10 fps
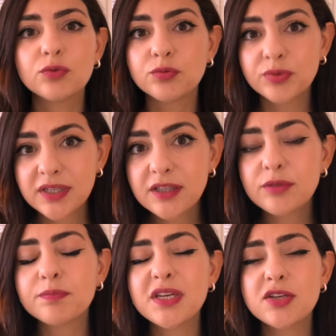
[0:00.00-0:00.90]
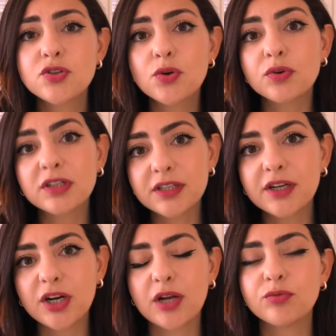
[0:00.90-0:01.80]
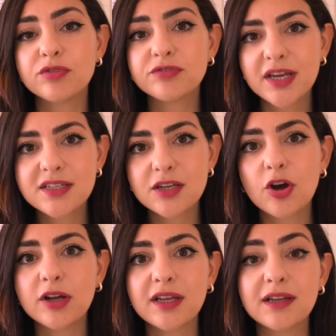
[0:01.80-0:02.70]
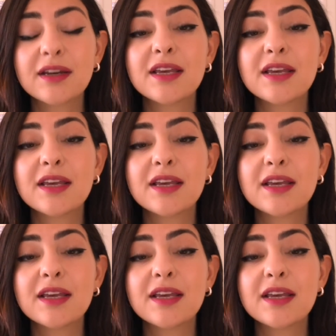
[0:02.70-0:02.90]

really being so clear and reflecting on it